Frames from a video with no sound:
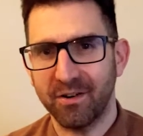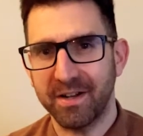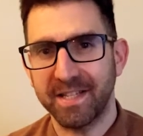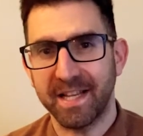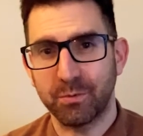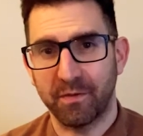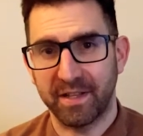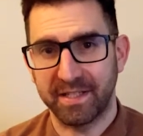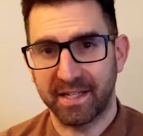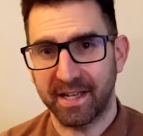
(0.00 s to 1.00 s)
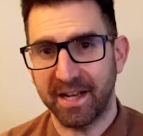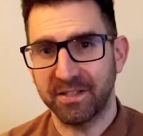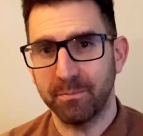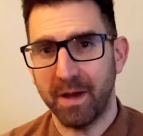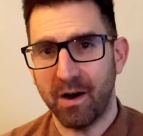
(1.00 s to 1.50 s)
ideas with this
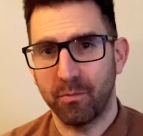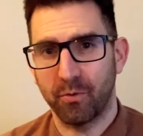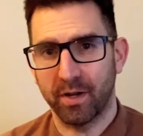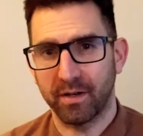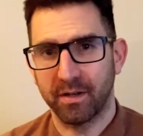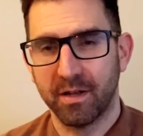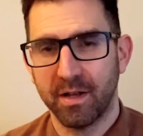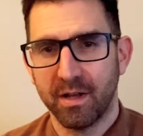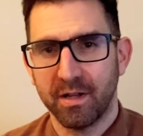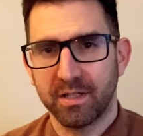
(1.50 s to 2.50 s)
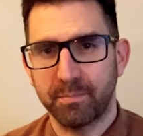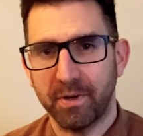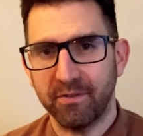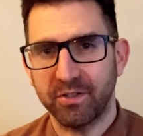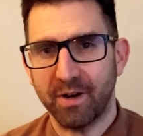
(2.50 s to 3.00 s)
engaging PowerPoint.
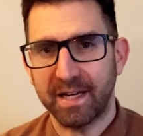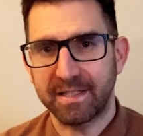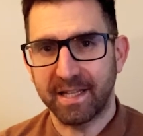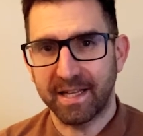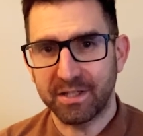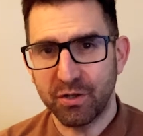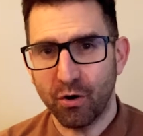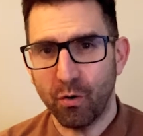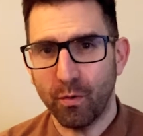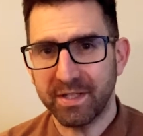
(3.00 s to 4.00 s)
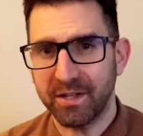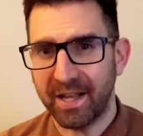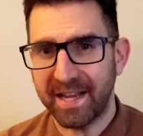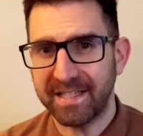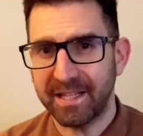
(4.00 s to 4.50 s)
Spirituality is not always an
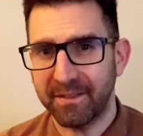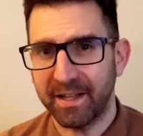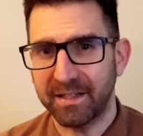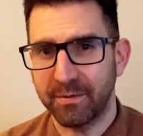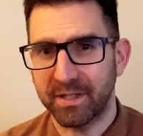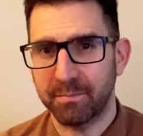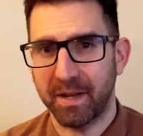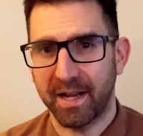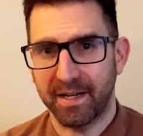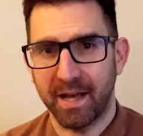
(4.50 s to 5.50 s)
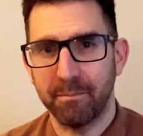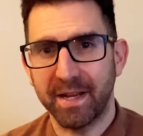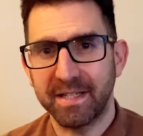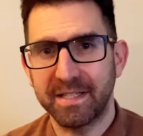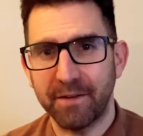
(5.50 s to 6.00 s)
easy thing to explain and
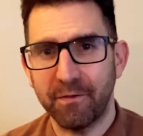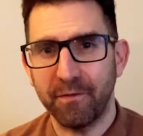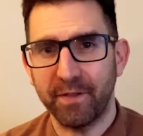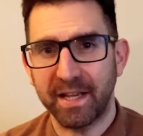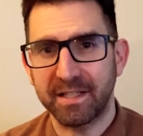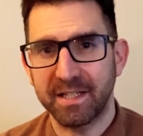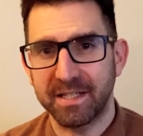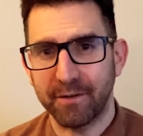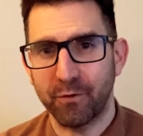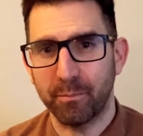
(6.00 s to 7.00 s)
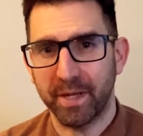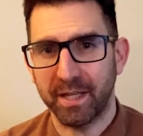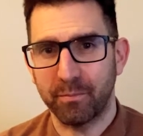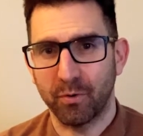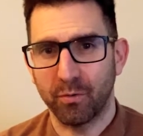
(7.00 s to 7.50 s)
means different things to different
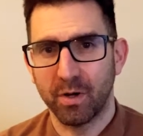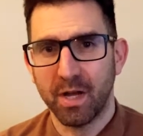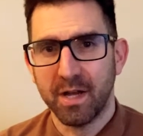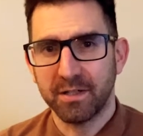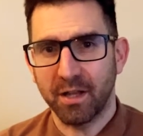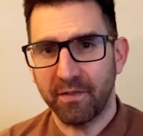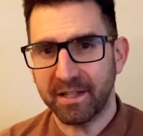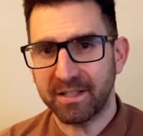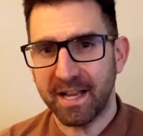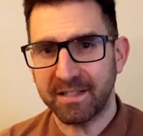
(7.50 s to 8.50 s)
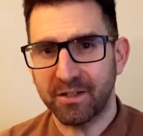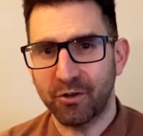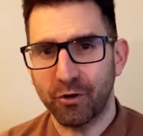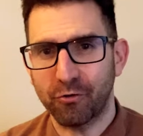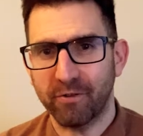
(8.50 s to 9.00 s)
people. So this lesson
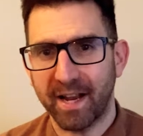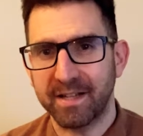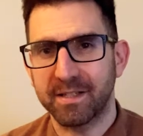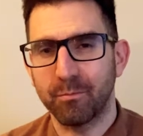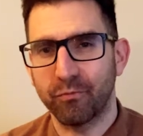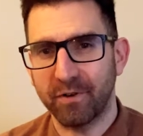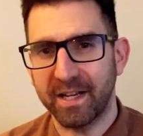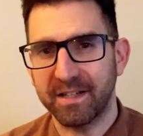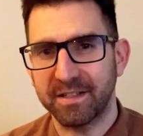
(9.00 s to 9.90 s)
could create some brilliant